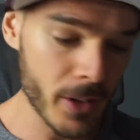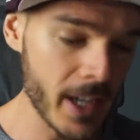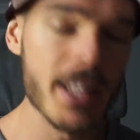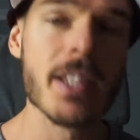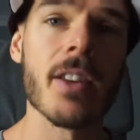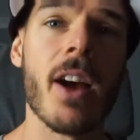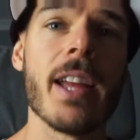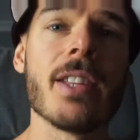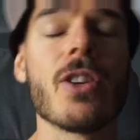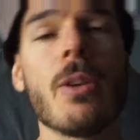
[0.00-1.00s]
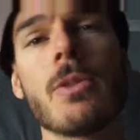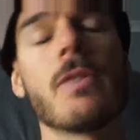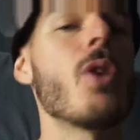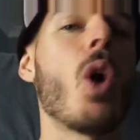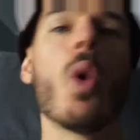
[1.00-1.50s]
insight in terms
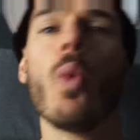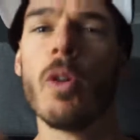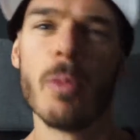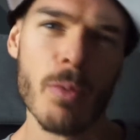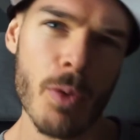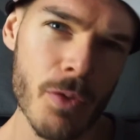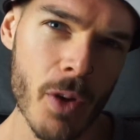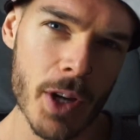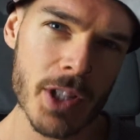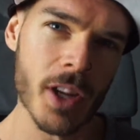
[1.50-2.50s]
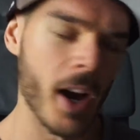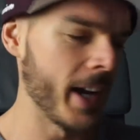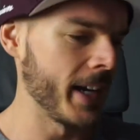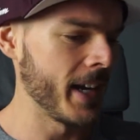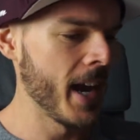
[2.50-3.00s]
of the whole realm of reverse
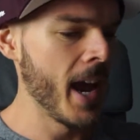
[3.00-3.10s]
dieting.